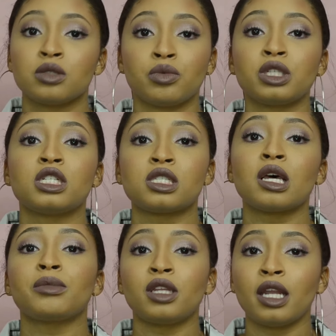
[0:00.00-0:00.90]
which is
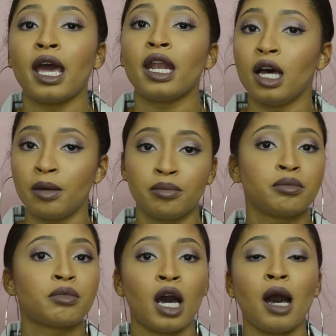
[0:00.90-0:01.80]
something that a
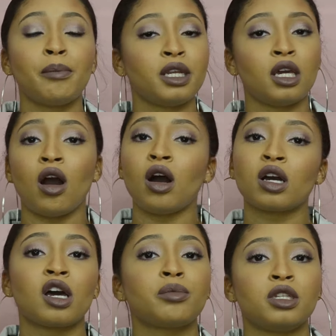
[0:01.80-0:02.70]
company, all
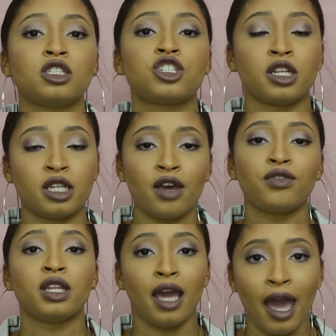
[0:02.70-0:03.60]
companies should
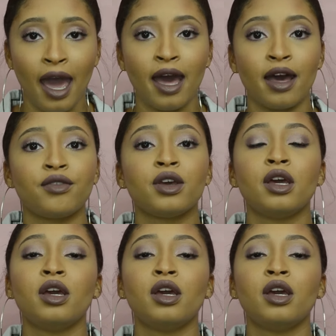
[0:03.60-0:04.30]
definitely have,